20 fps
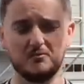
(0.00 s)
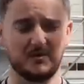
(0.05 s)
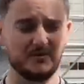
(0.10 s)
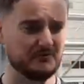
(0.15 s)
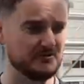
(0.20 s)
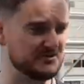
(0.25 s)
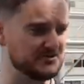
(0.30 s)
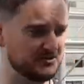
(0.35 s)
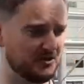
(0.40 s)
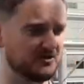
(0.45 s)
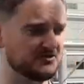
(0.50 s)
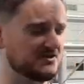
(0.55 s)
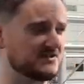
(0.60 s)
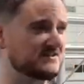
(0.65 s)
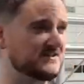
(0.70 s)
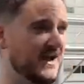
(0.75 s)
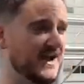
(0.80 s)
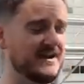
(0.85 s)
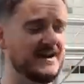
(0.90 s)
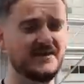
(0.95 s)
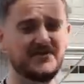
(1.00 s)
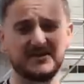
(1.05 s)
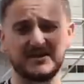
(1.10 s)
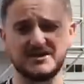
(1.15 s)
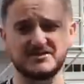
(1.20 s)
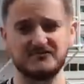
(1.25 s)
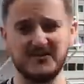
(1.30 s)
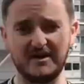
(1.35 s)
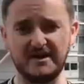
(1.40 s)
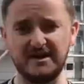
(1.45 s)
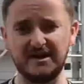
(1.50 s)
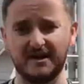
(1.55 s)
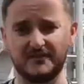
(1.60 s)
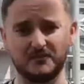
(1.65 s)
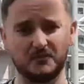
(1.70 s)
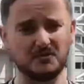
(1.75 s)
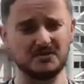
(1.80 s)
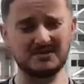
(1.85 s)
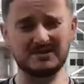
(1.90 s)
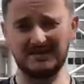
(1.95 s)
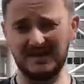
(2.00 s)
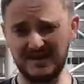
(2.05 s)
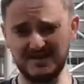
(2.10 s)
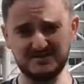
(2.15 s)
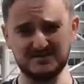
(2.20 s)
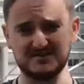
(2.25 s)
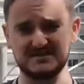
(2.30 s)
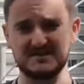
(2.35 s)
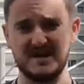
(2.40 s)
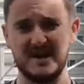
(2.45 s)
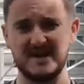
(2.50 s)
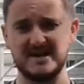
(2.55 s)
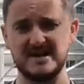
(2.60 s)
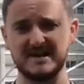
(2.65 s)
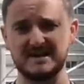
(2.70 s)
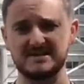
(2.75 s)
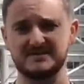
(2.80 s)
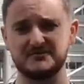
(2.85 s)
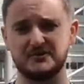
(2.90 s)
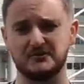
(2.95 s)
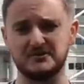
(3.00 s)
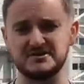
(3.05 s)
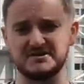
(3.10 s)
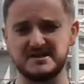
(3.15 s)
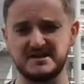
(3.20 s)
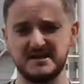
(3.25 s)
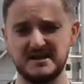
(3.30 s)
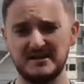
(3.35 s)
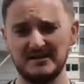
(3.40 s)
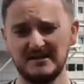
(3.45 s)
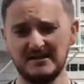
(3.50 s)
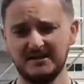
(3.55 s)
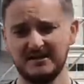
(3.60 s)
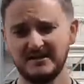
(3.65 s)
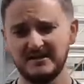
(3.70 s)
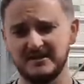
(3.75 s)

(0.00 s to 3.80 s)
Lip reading: Whether he starts on Saturday, I think he's ready. I thought he was class on Saturday against Fiorentina.